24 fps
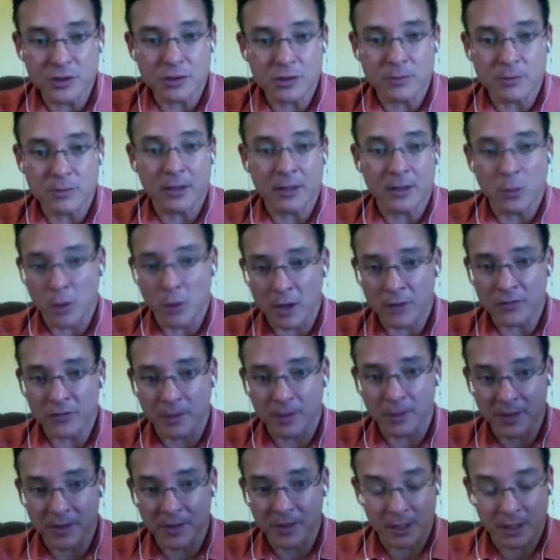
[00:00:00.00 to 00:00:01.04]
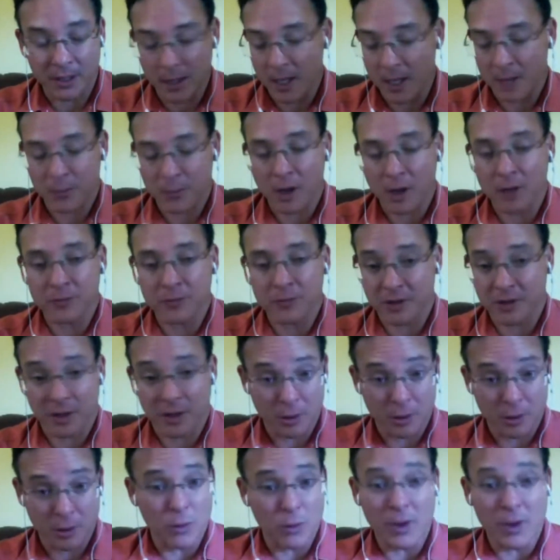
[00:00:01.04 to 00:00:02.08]
made aware of something, a lot of problems can go
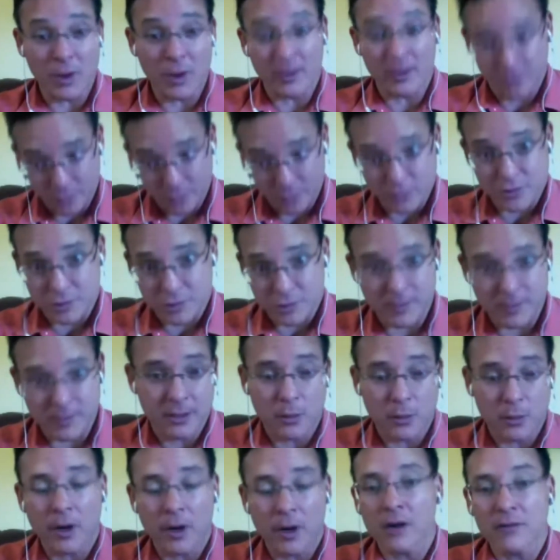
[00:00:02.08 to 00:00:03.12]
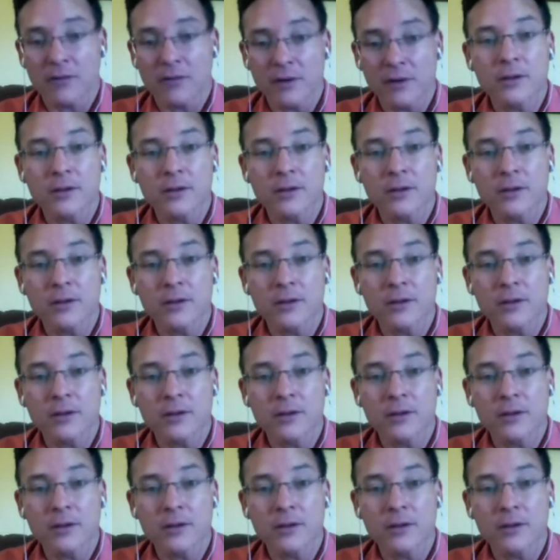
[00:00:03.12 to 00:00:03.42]
away. As soon as you're made aware of it.